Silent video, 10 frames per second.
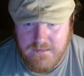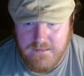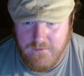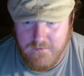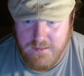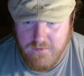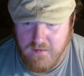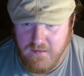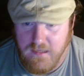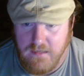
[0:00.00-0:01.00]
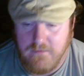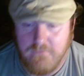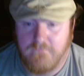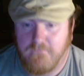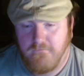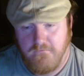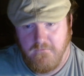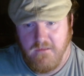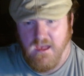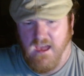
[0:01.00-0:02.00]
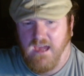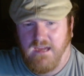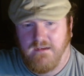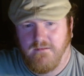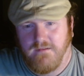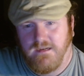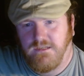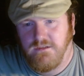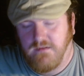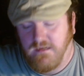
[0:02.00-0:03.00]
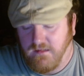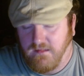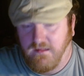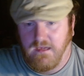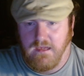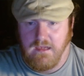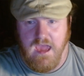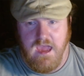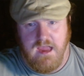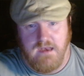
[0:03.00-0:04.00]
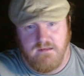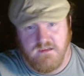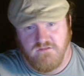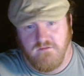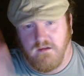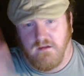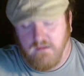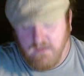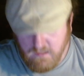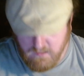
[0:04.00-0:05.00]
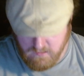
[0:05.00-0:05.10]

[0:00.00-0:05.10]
you literally like, I don't need you little thing, and destroy your